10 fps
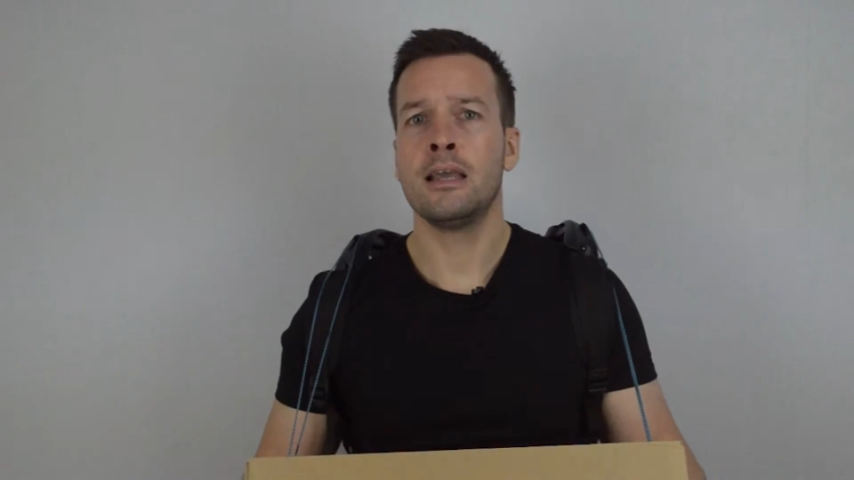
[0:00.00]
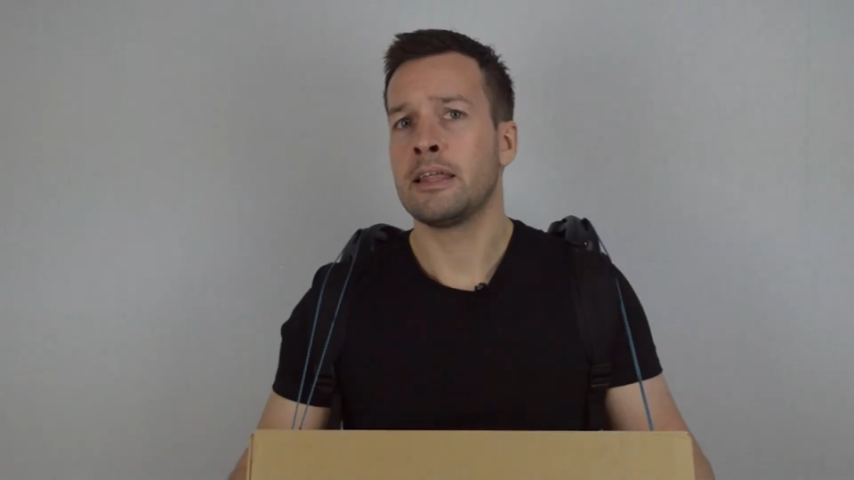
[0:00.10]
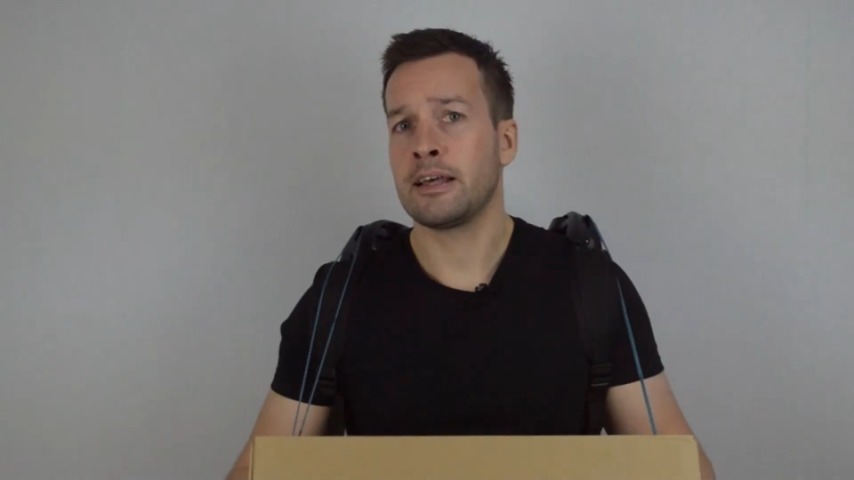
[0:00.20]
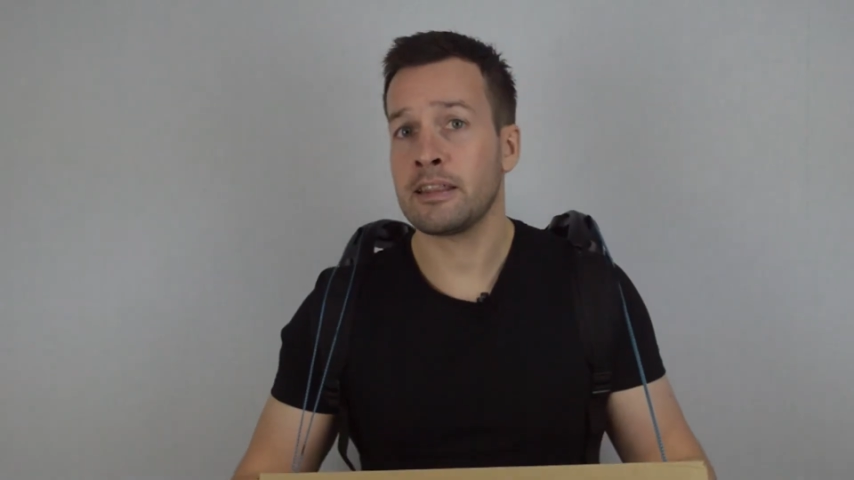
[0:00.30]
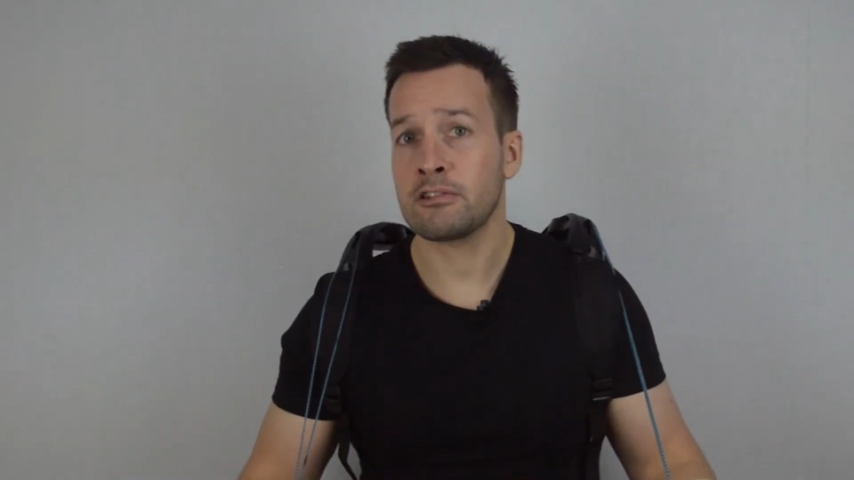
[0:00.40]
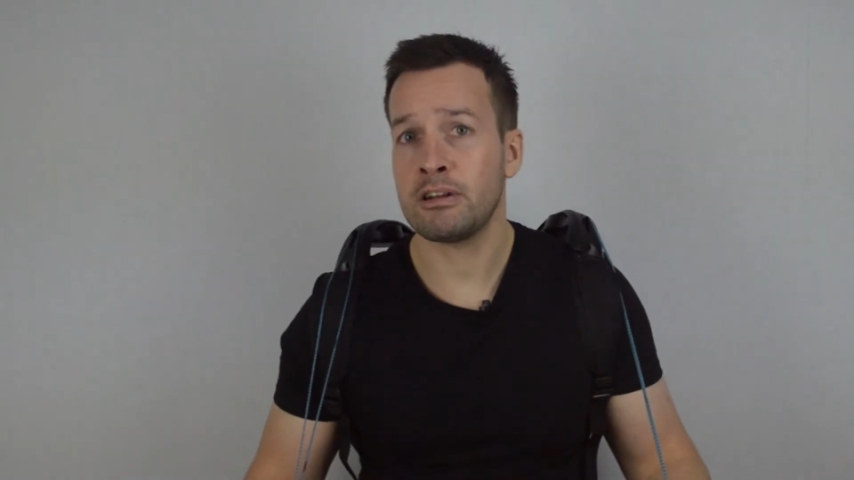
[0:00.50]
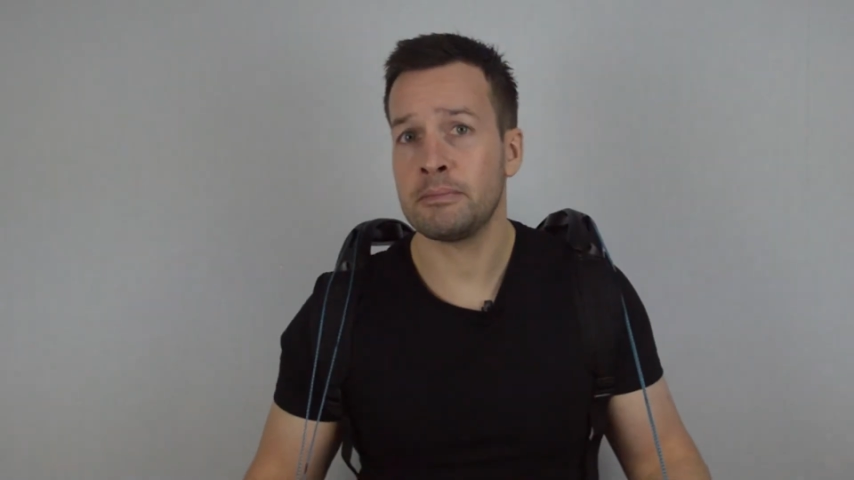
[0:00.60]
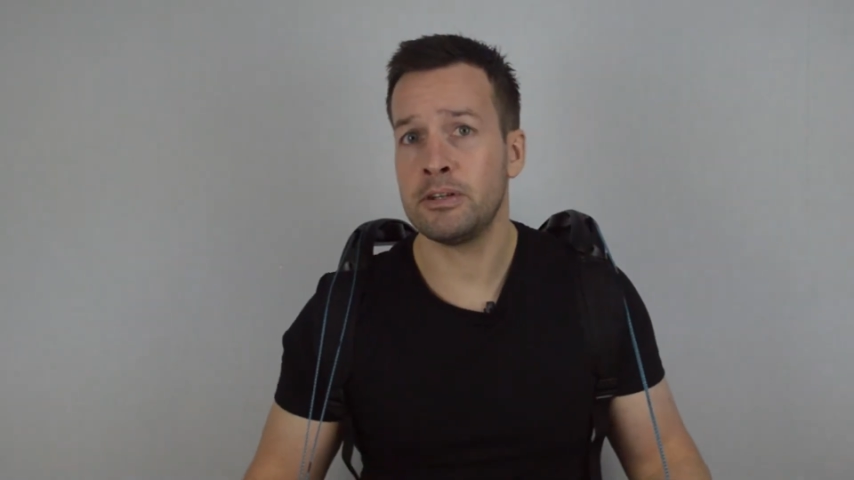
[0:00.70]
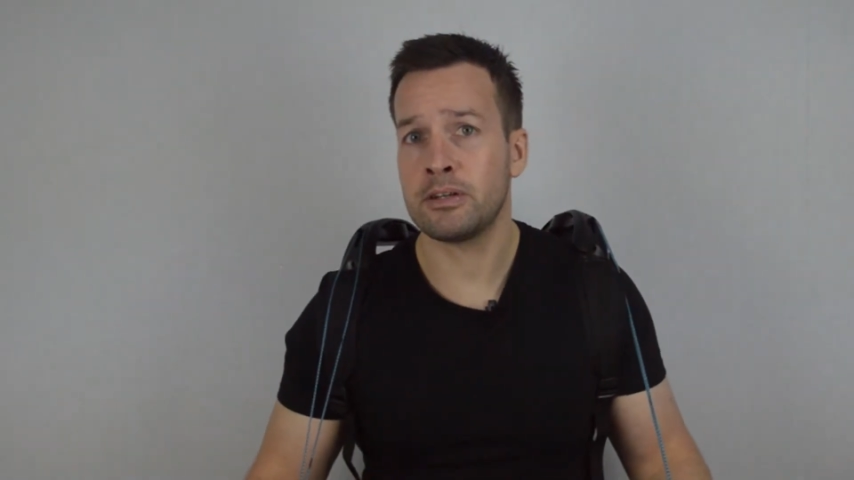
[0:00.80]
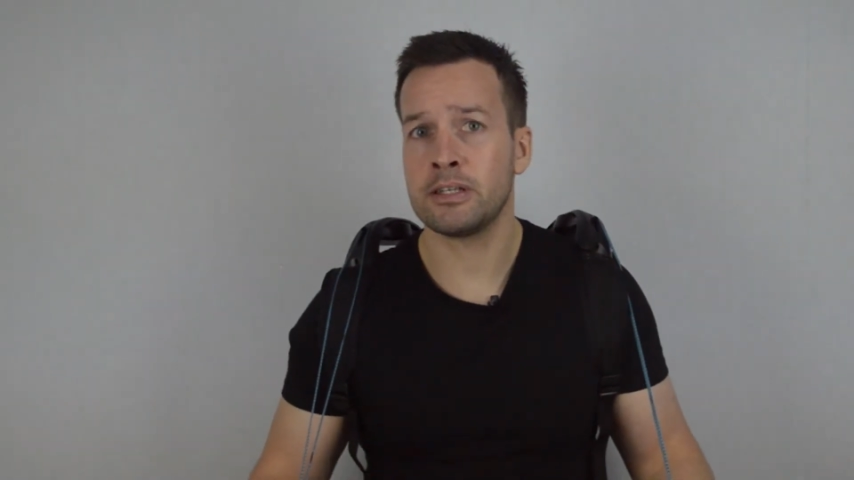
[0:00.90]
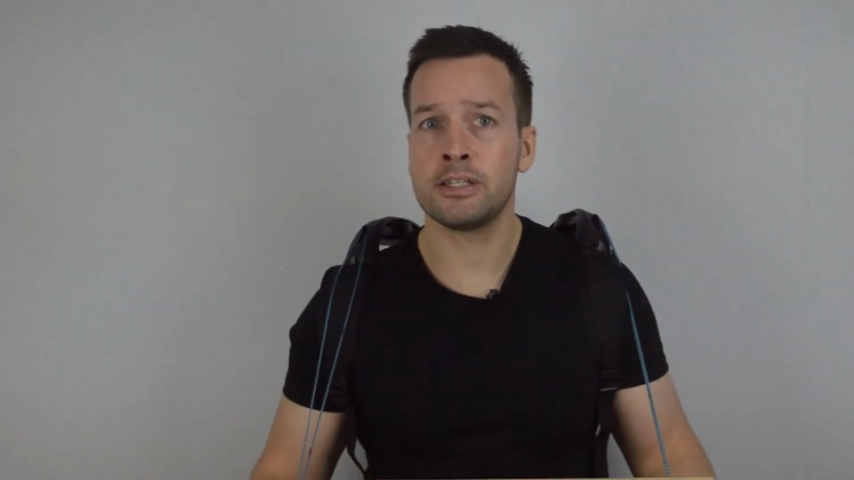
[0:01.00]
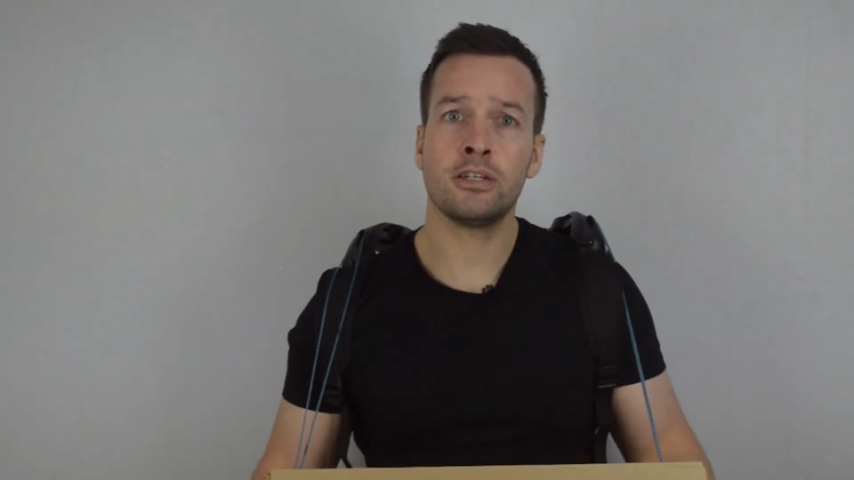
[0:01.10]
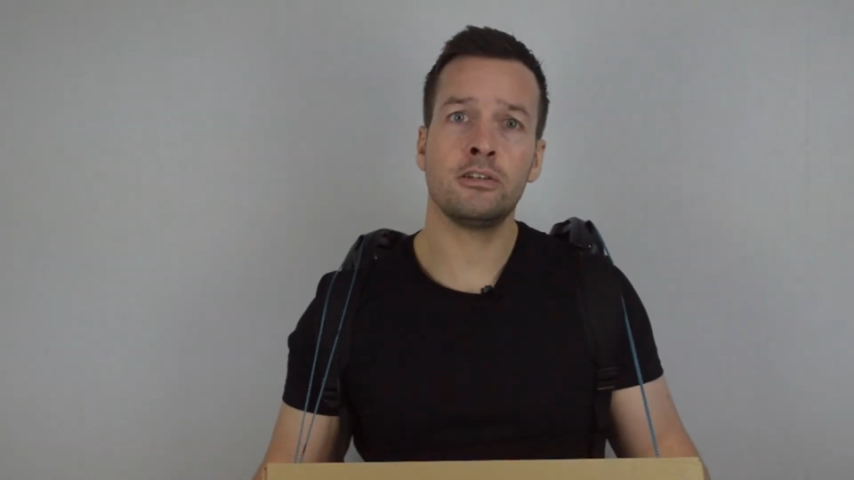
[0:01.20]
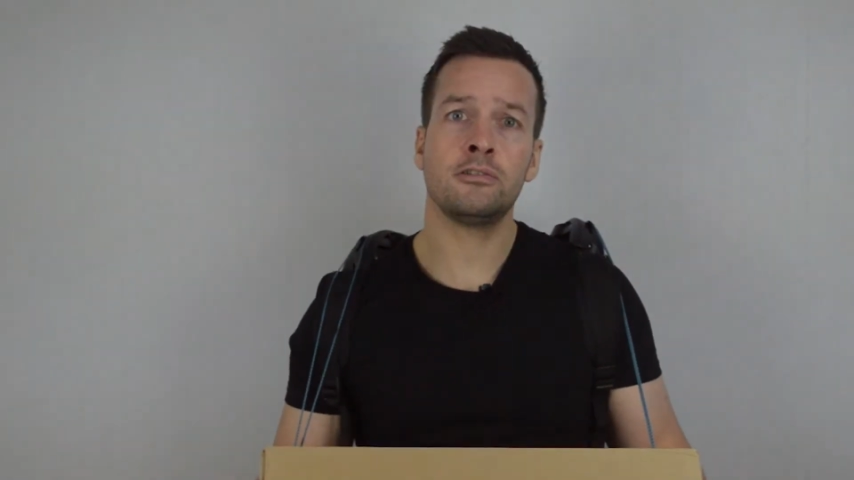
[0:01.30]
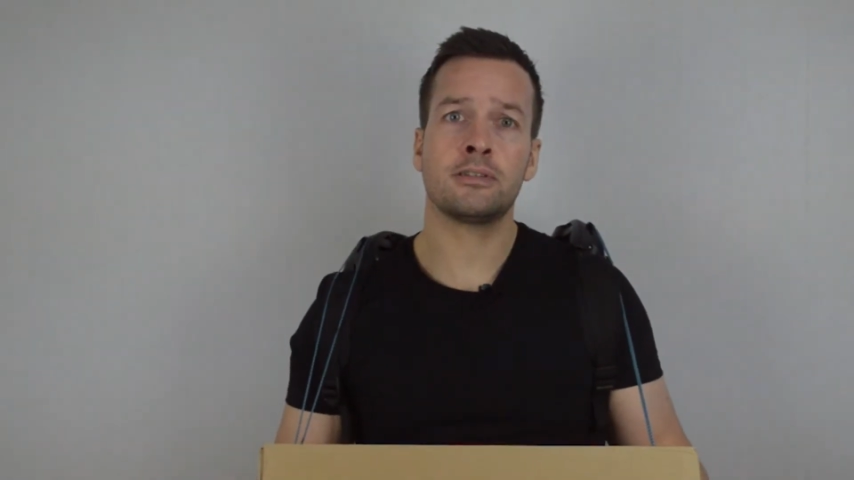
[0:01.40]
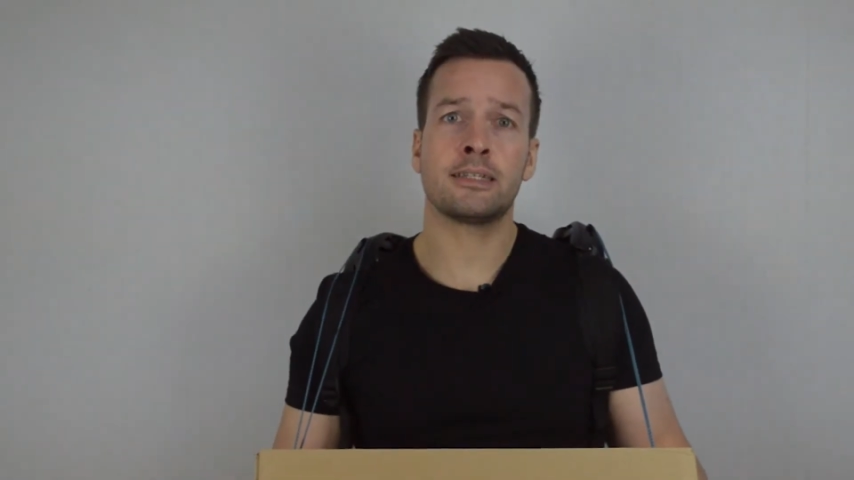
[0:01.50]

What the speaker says: The other grip you can use